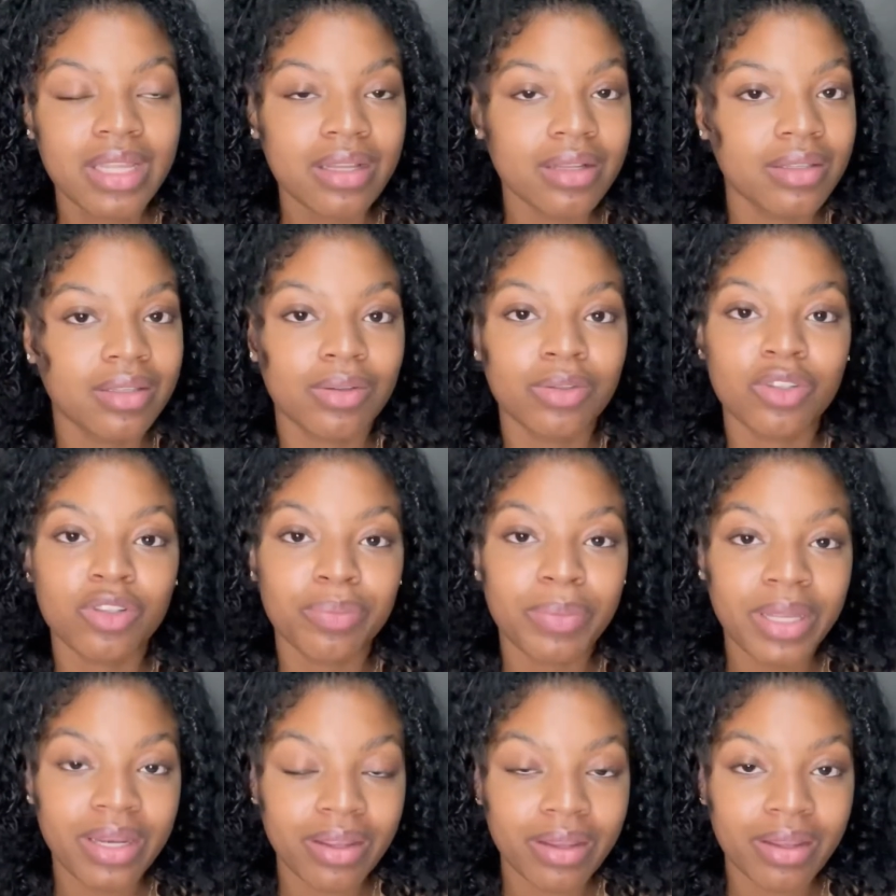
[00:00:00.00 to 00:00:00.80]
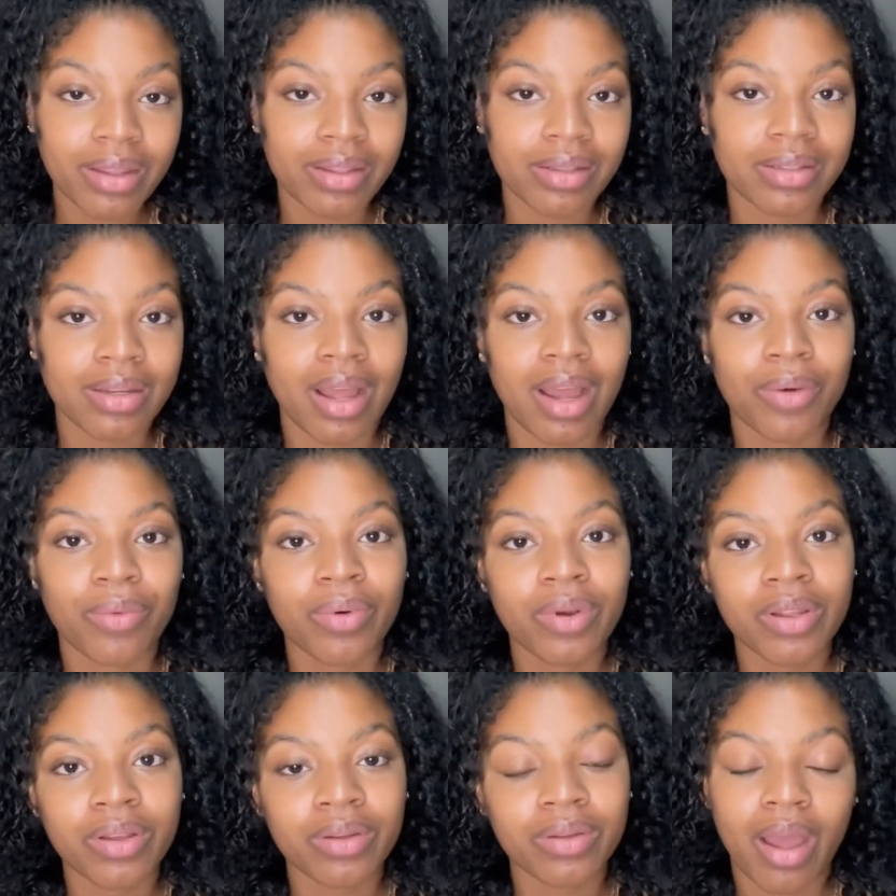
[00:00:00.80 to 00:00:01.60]
Social media is not
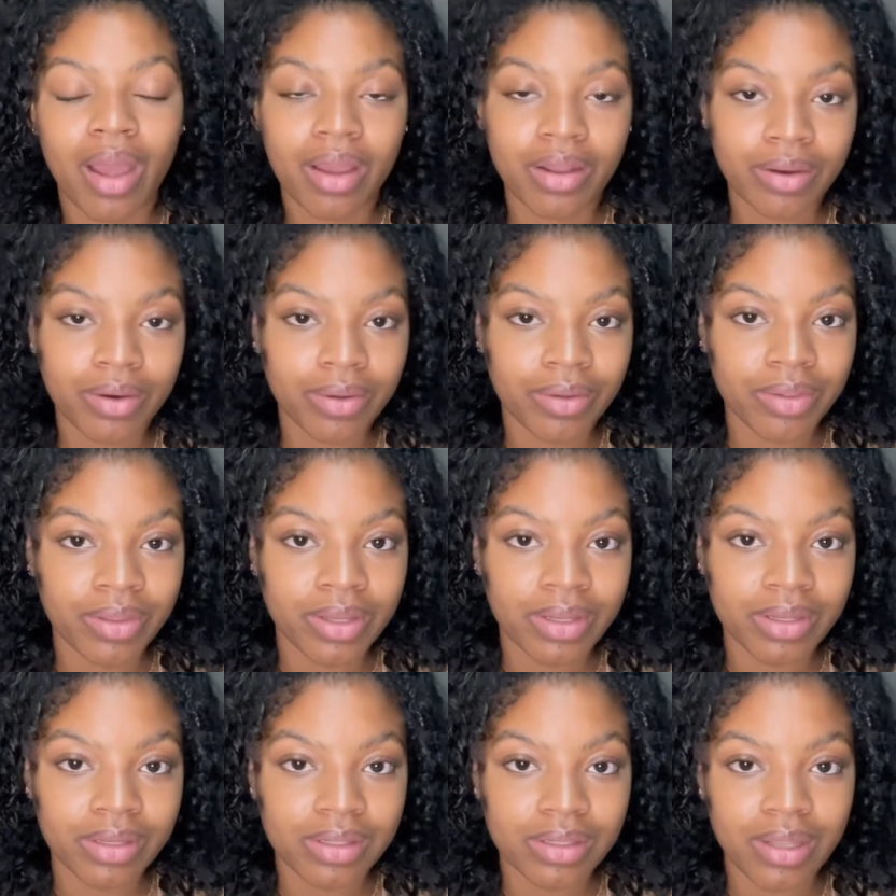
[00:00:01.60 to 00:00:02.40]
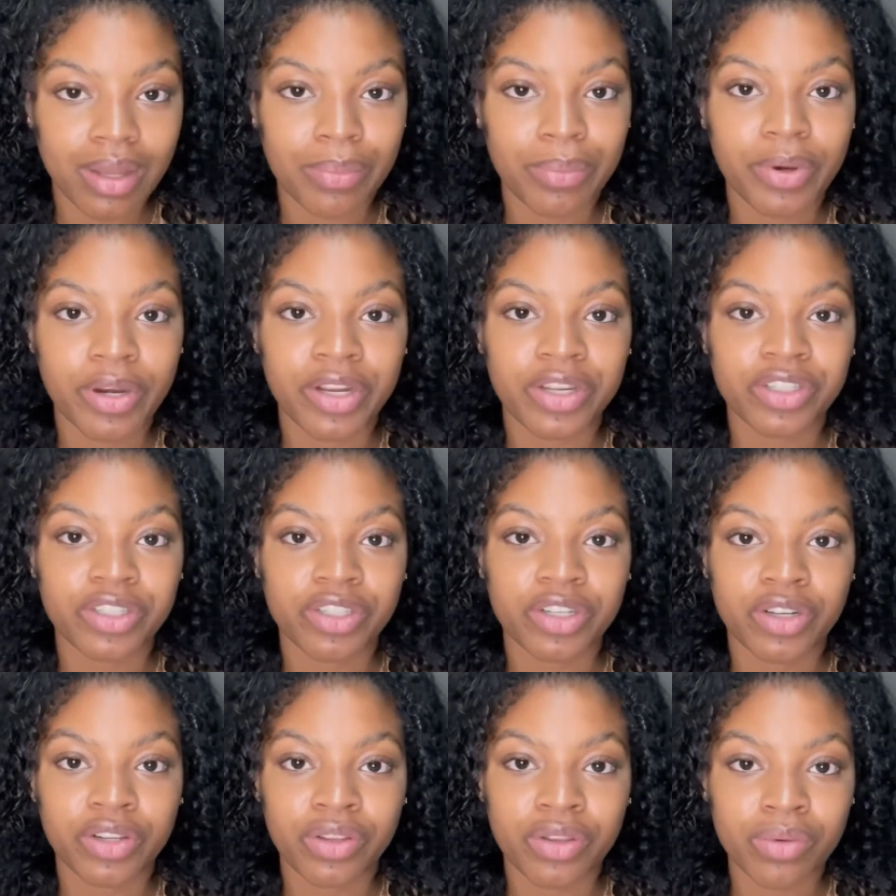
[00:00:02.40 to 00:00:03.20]
real. I know this, I'm pretty
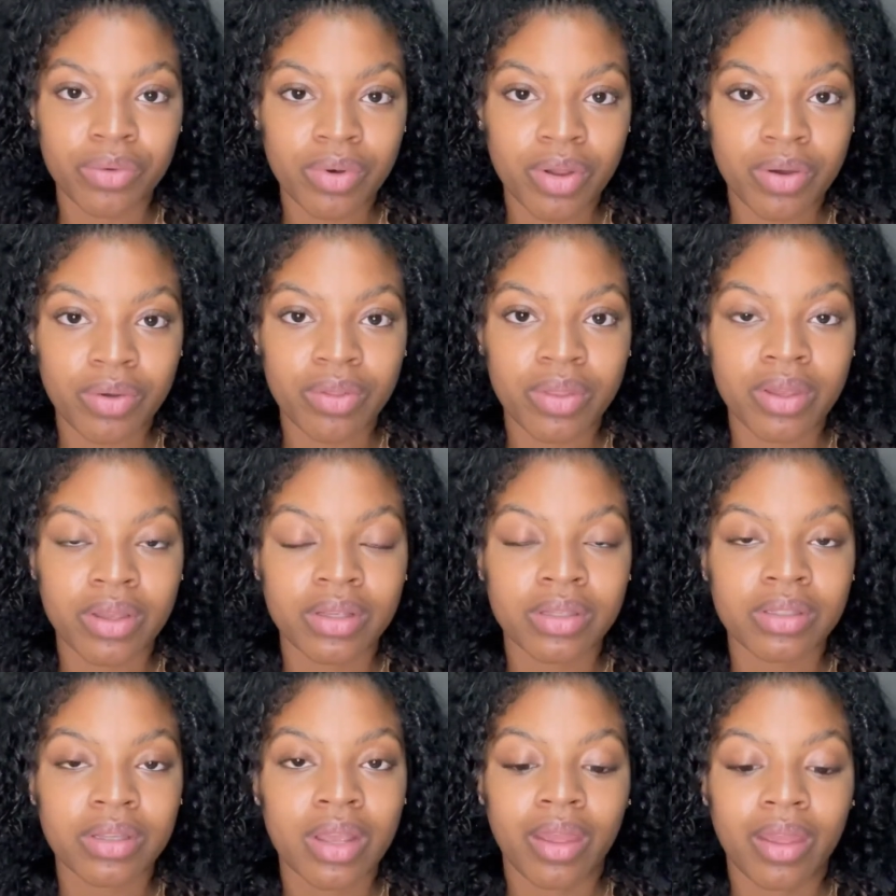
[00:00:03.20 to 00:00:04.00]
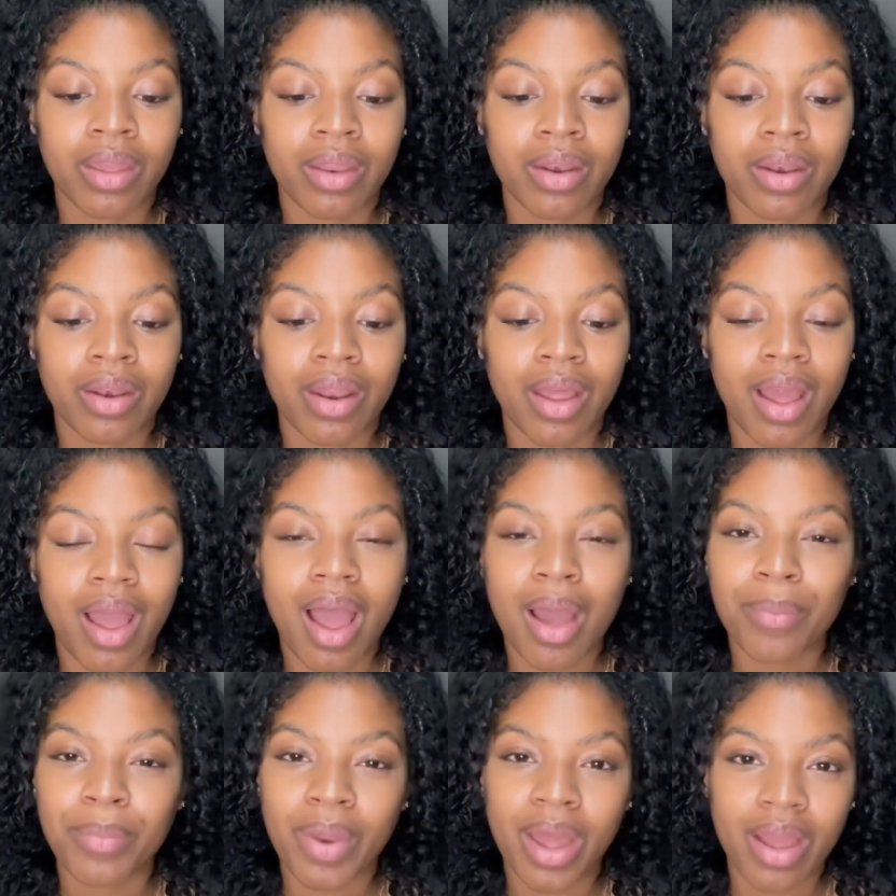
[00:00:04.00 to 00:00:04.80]
sure you know this, and
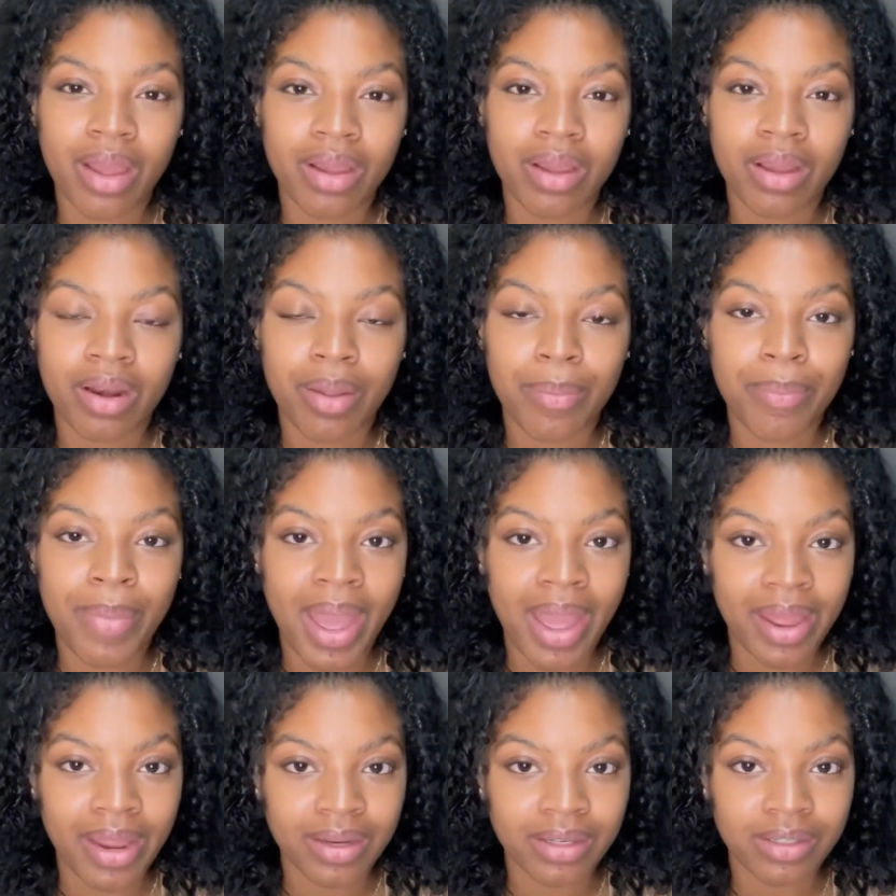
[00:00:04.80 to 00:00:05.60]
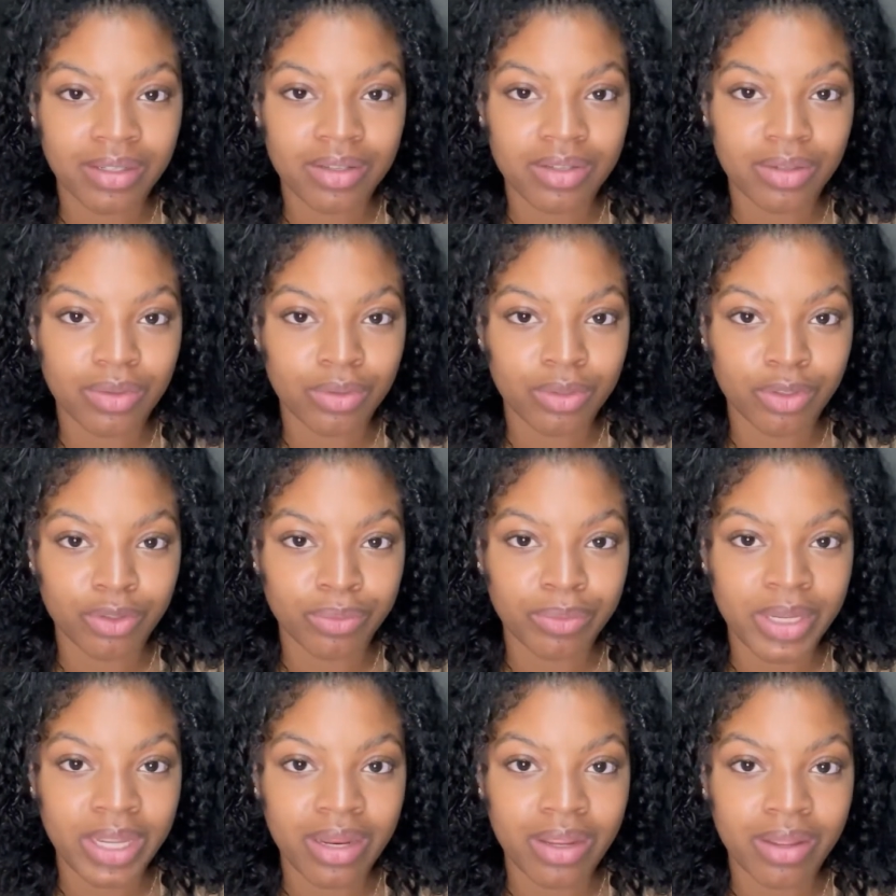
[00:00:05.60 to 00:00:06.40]
I'm not gonna bash social
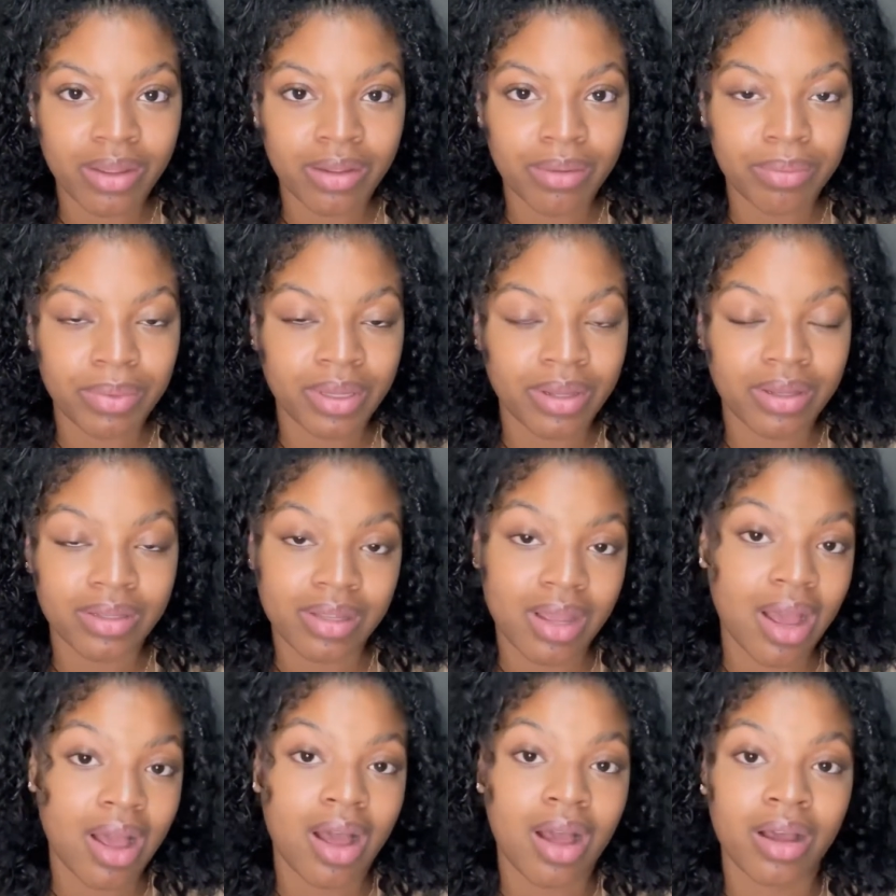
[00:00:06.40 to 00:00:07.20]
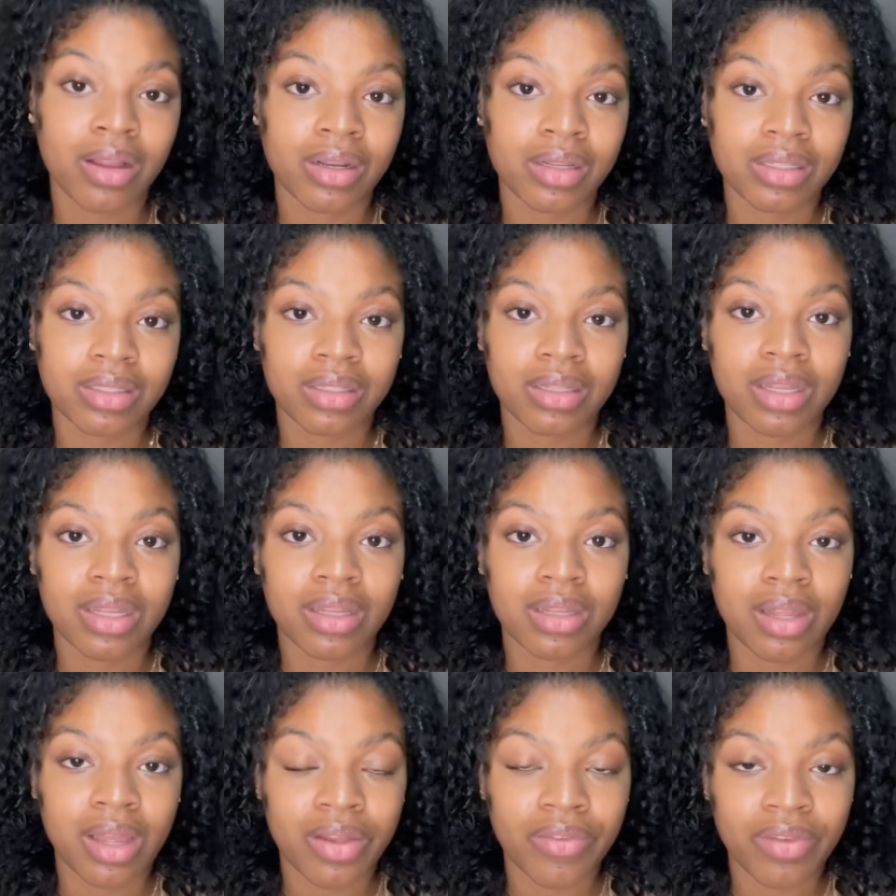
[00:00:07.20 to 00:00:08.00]
media because I honestly
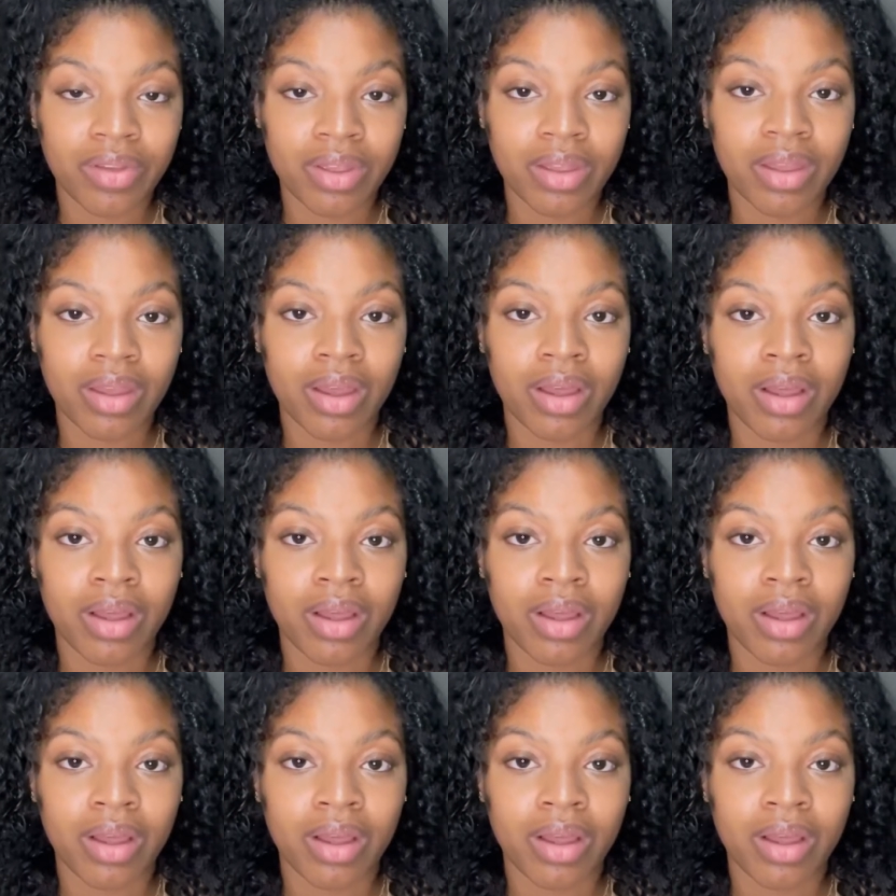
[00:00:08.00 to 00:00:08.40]
love it.